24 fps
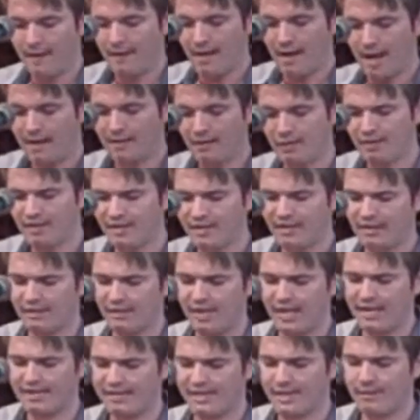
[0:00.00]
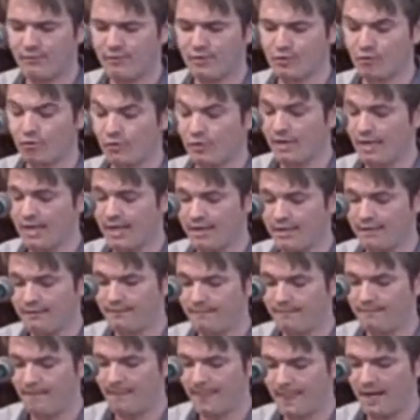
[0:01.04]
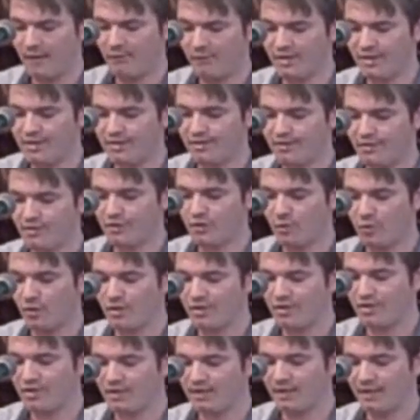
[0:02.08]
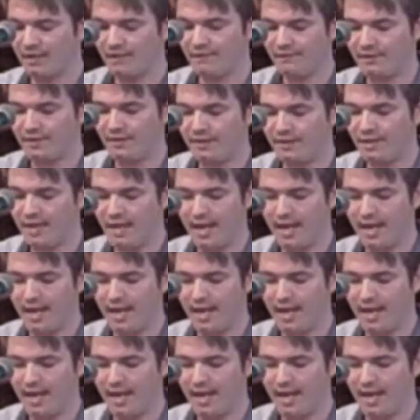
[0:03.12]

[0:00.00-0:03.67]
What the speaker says: I learned that her last name was Ryan. I researched where she lived